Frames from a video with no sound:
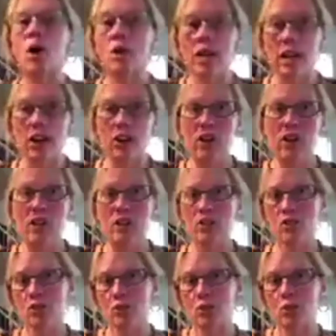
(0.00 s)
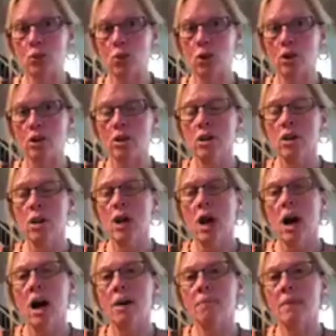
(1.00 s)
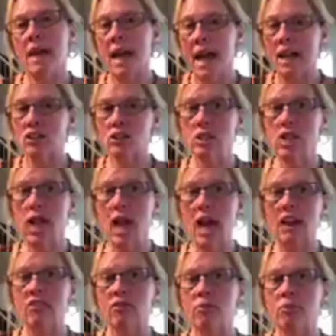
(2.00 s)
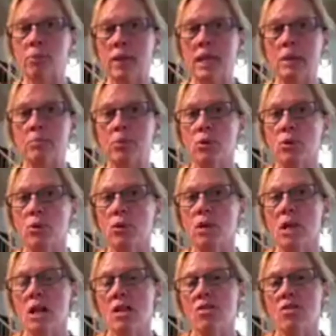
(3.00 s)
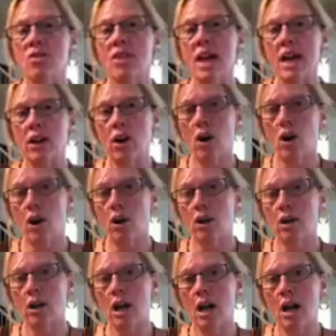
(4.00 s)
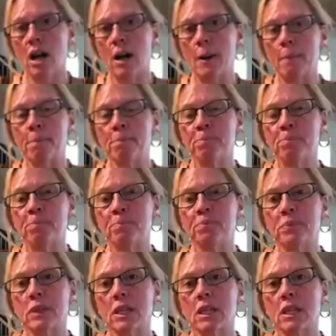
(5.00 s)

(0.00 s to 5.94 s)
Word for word: bulk area in the store. Um, they actually have people that are Um,